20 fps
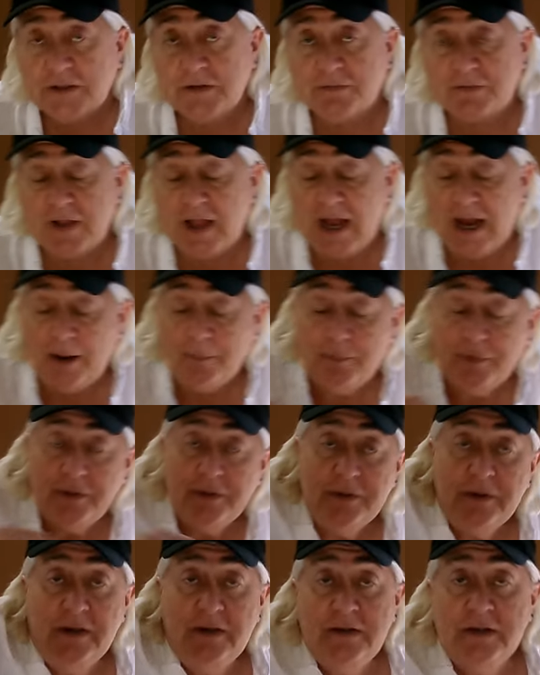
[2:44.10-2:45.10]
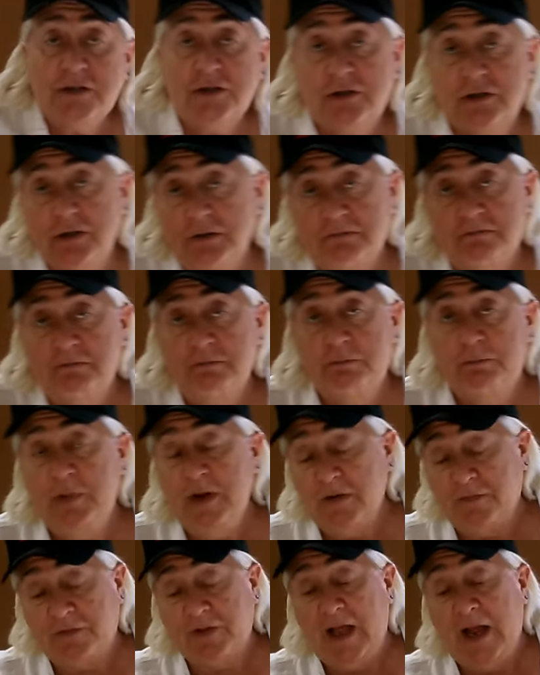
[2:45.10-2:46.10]
the flap, and this could be
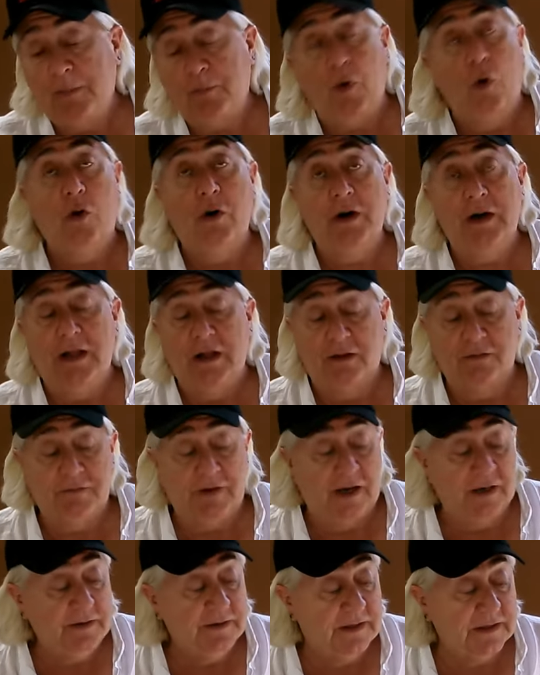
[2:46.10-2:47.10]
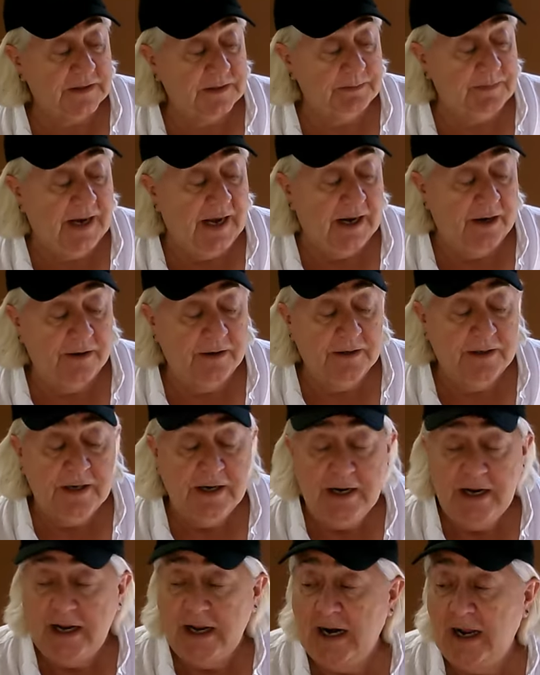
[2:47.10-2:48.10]
a flap or an elevon, doesn't matter.
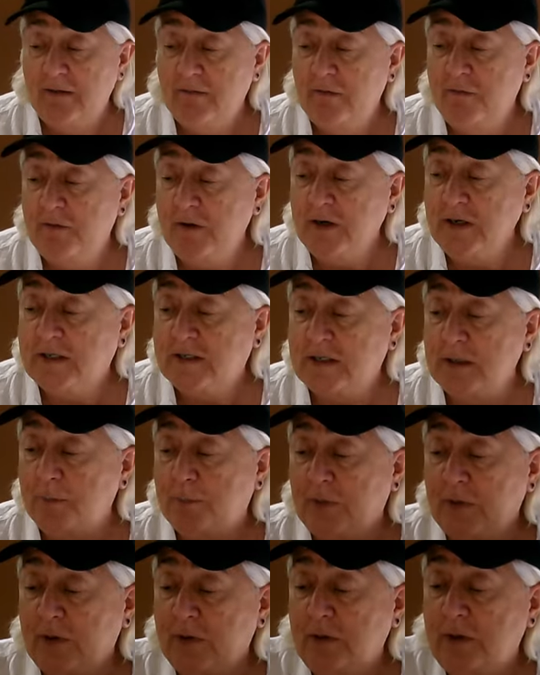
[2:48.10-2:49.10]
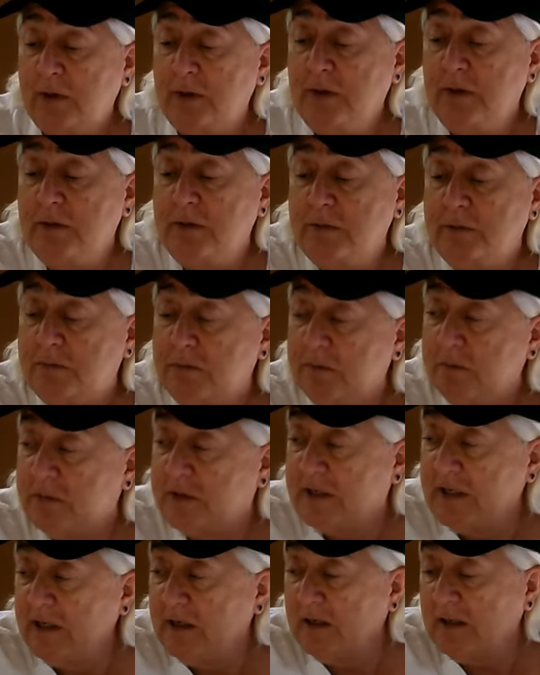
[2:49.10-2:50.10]
And I have a very simple
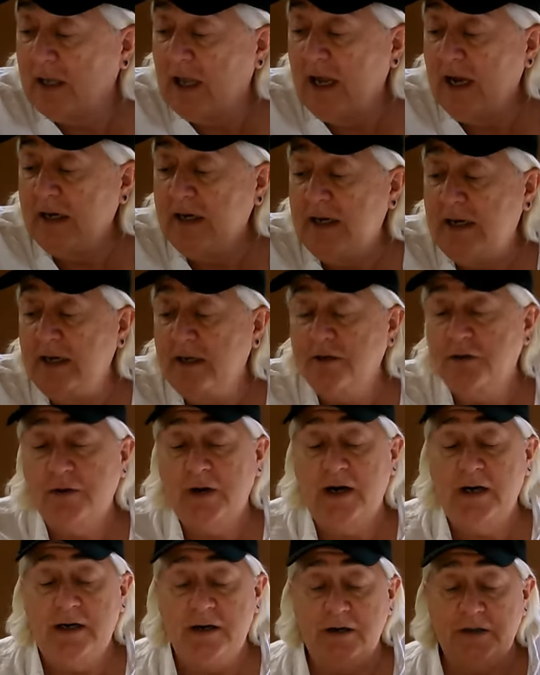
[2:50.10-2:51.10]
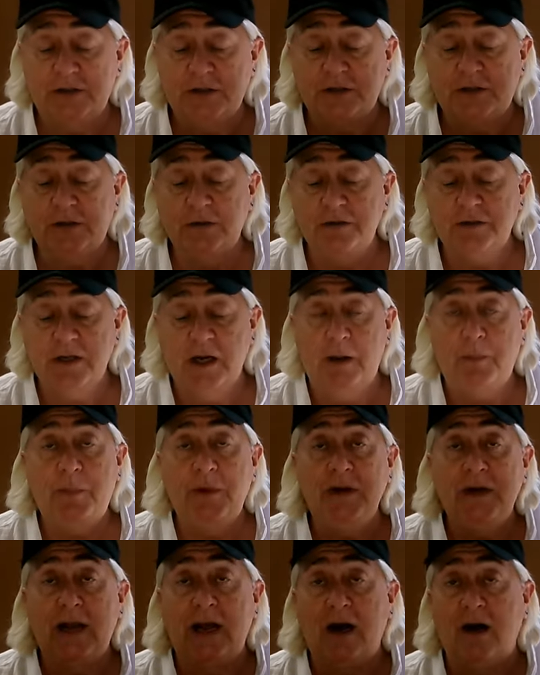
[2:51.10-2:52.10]
single line hinge right here. It just goes up
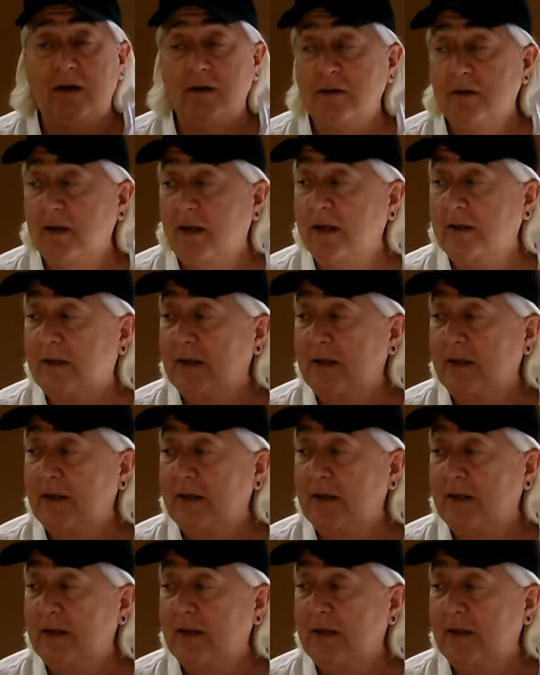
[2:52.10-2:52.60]
and down like